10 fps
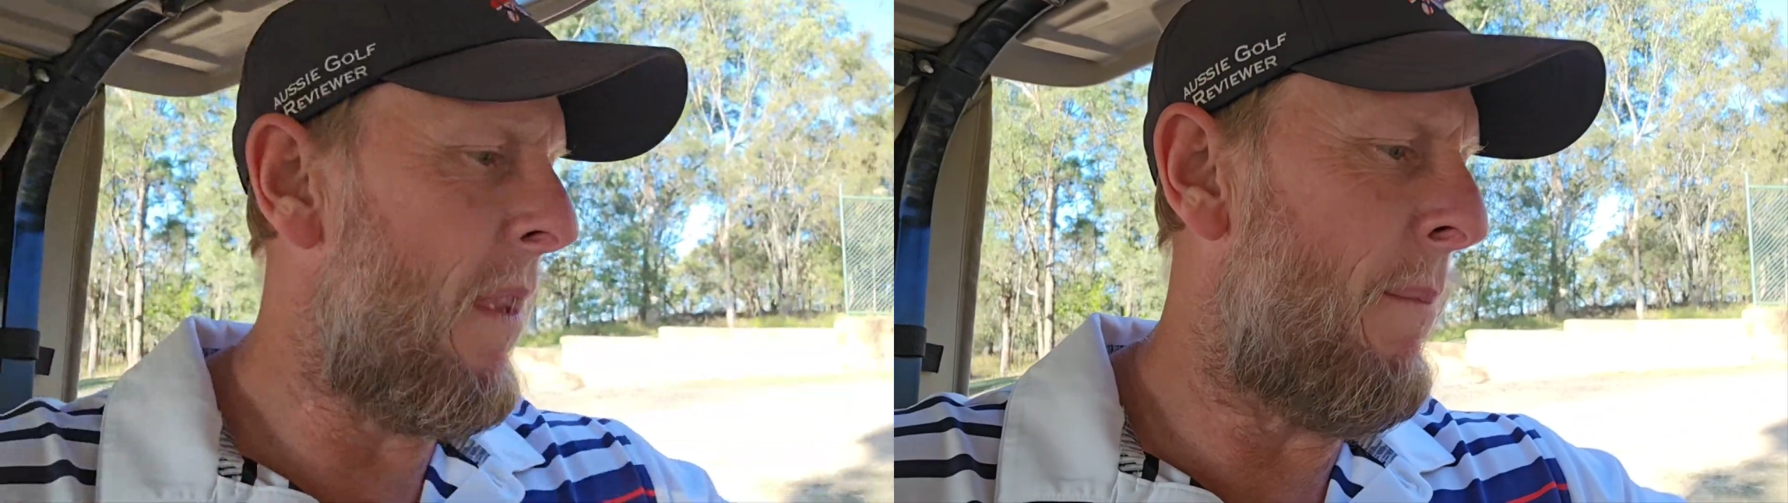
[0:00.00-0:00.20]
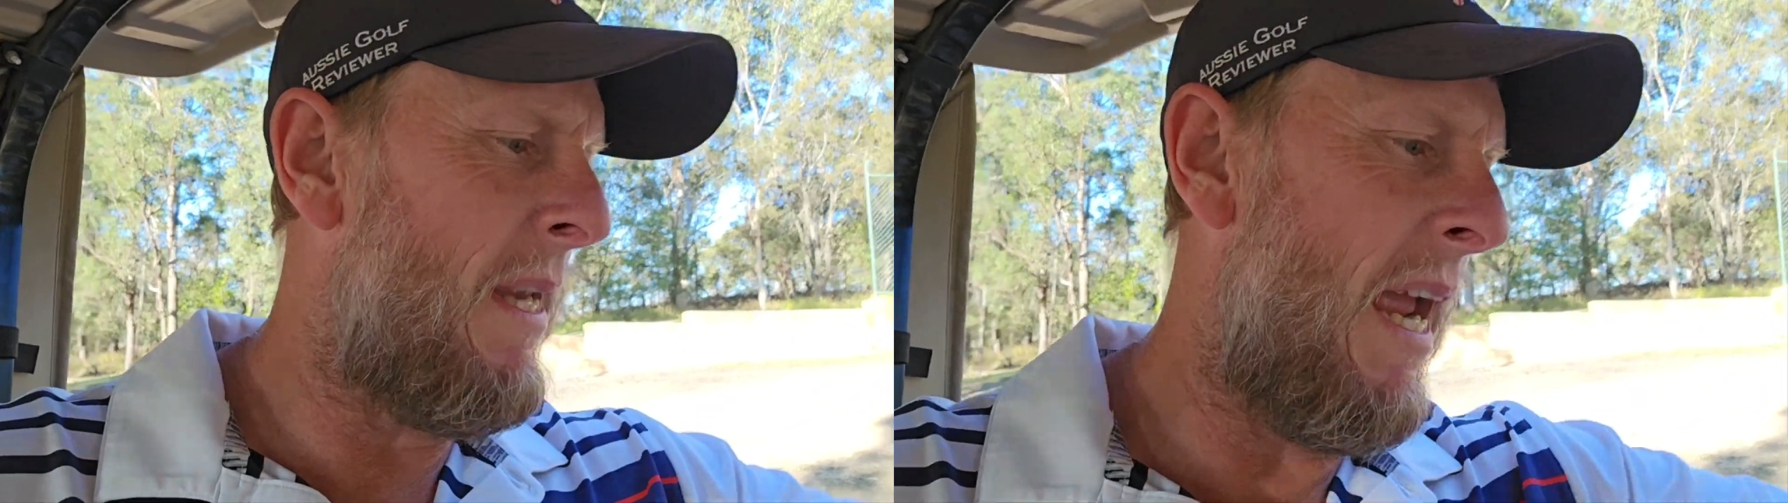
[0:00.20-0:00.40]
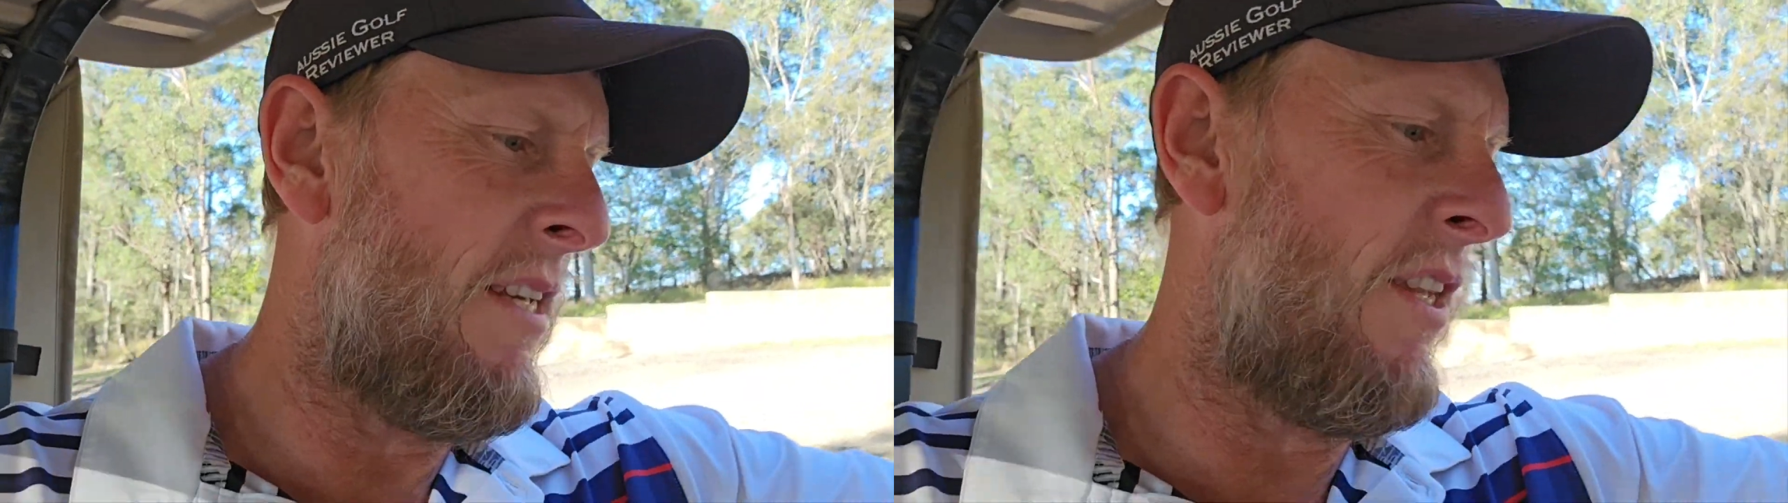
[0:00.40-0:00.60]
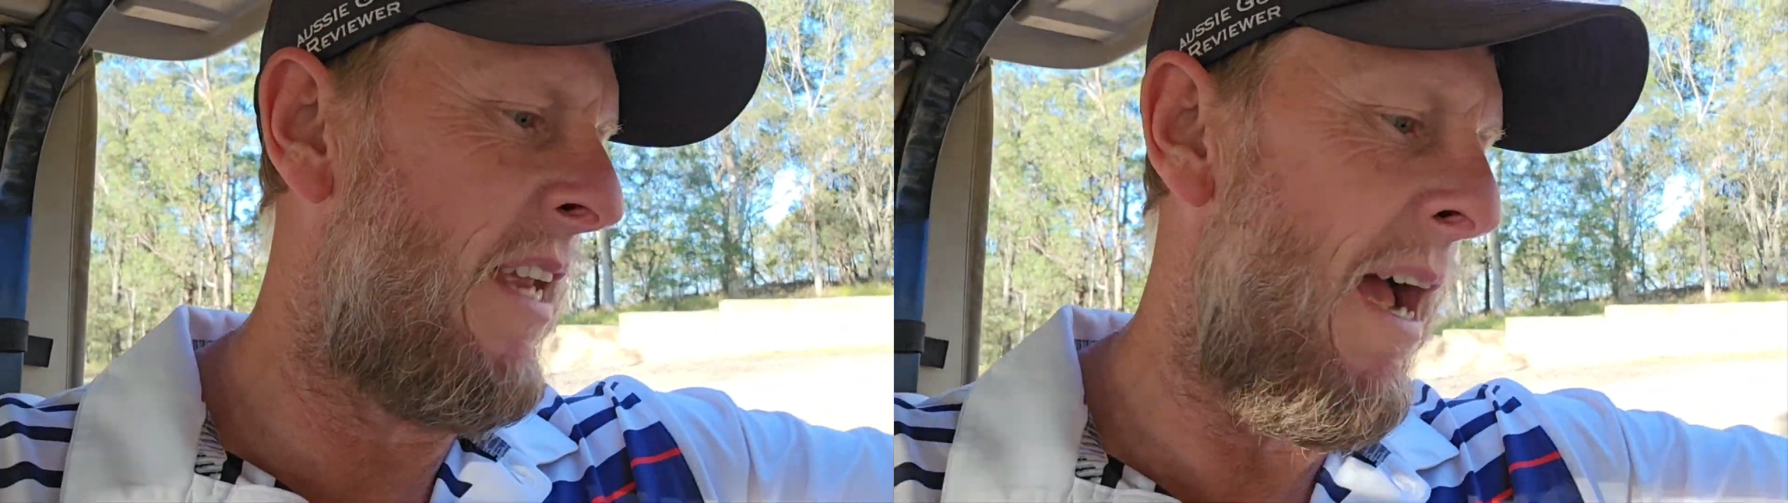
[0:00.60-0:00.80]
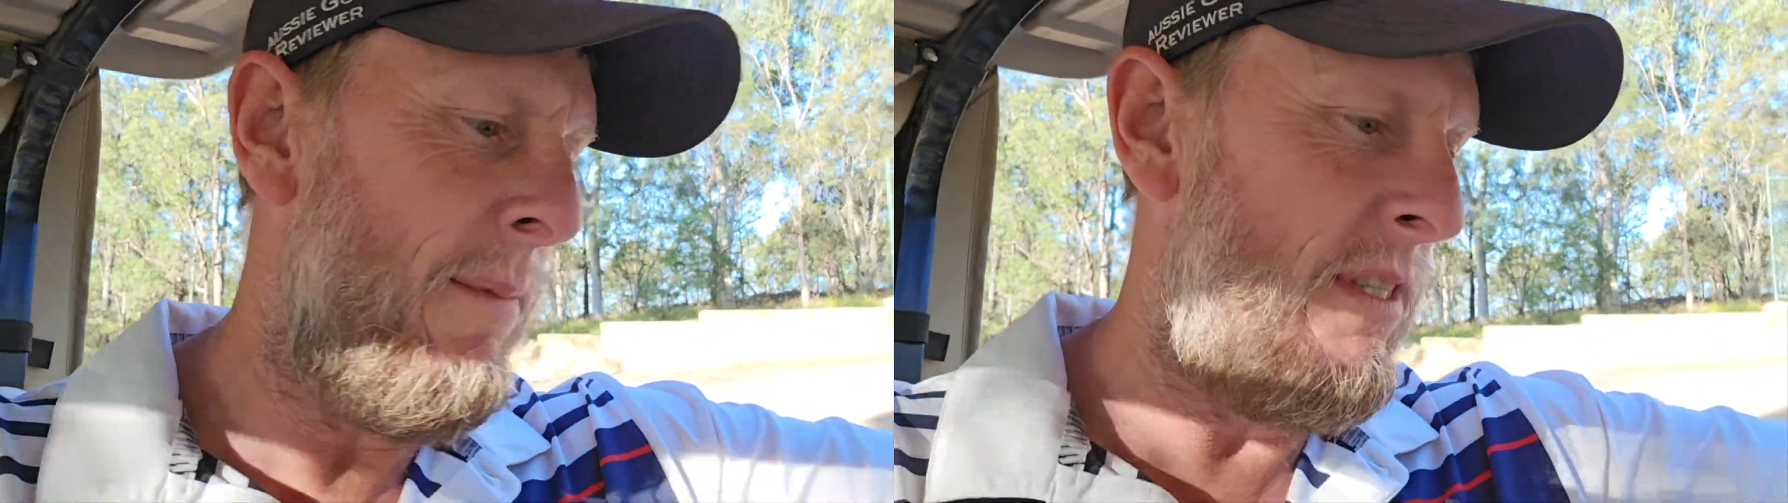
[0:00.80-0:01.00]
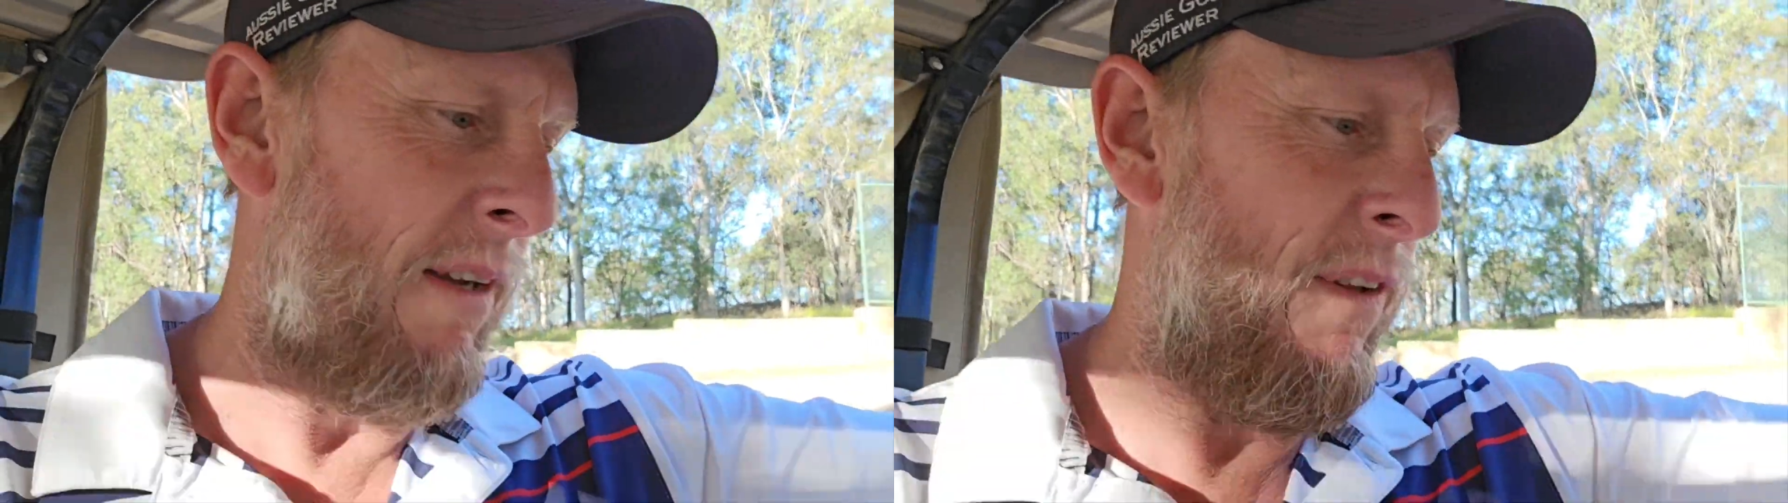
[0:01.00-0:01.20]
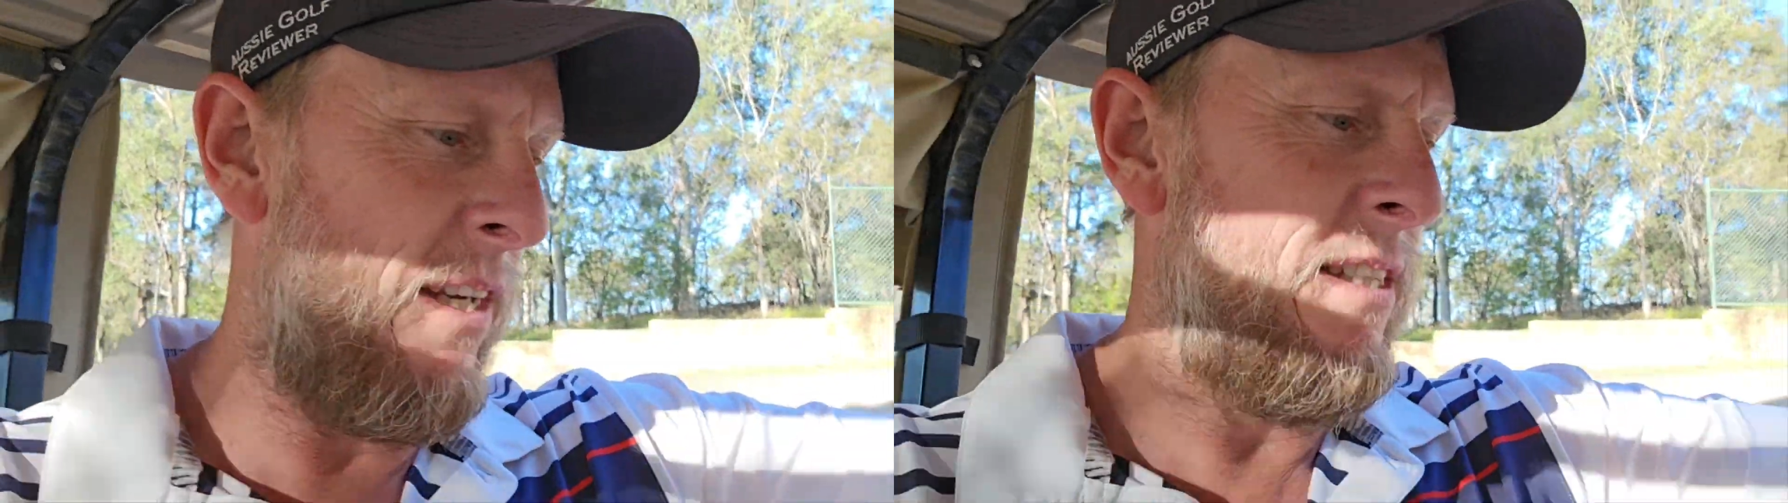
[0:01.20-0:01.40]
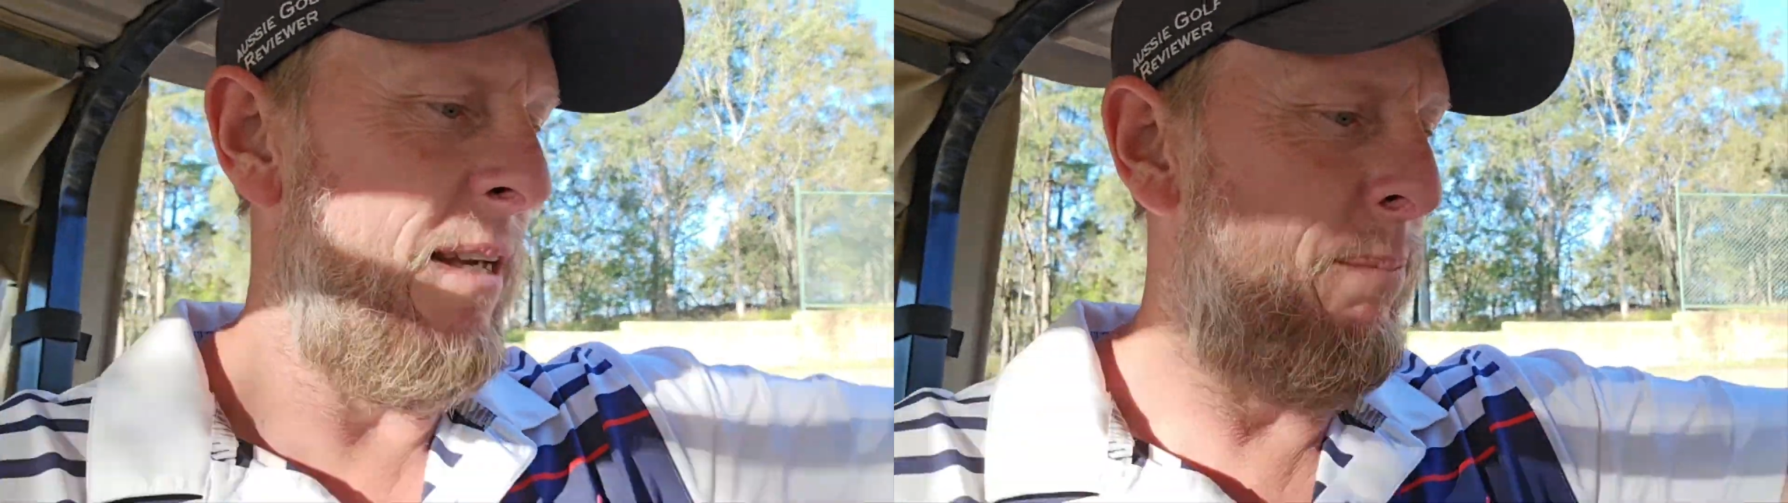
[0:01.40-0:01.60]
But yeah, so the Garmin stuff, like
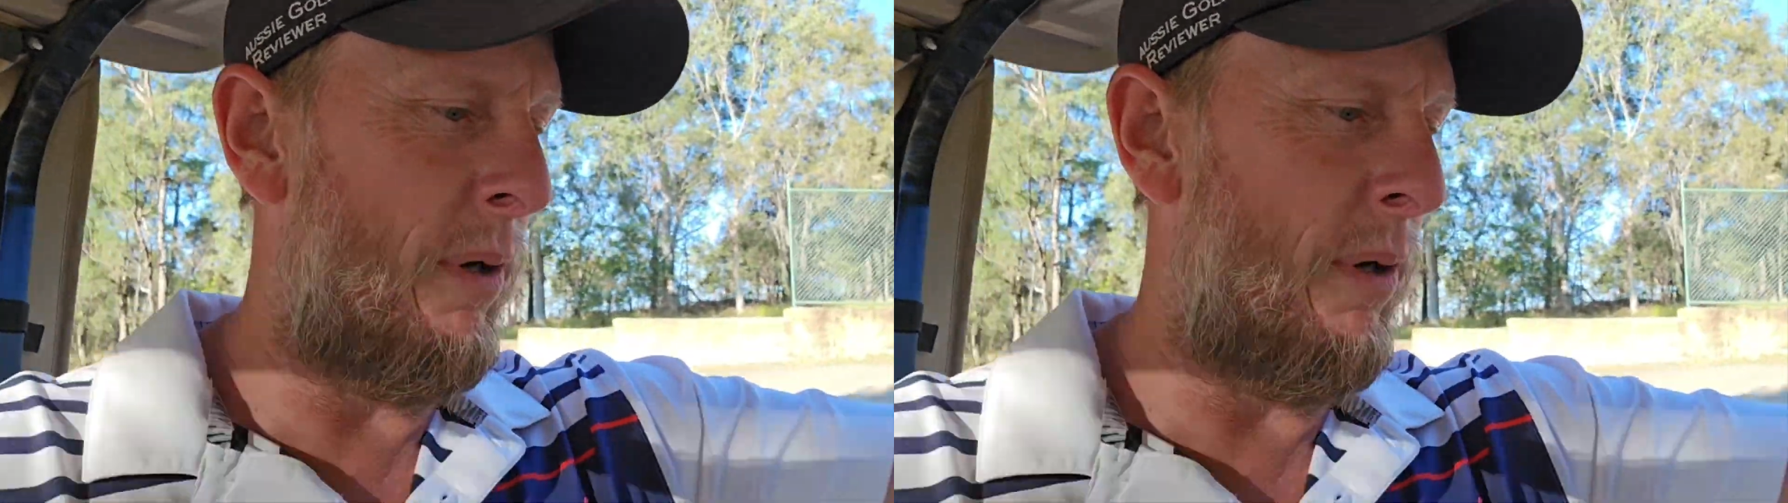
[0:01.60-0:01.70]
I said,